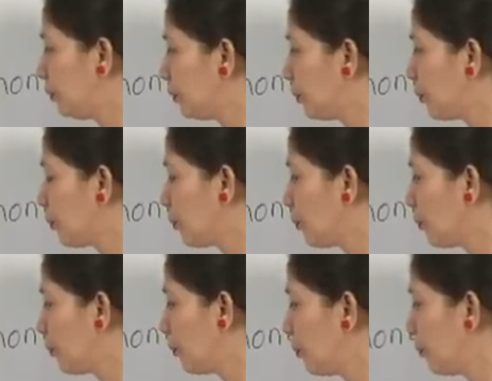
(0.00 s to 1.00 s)

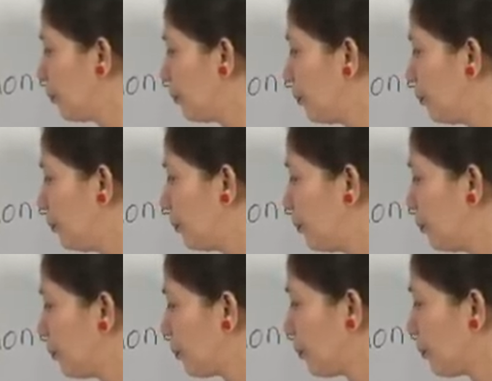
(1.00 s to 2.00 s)

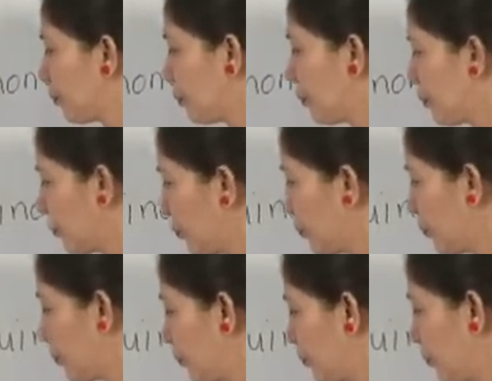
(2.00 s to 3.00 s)
(no one is talking)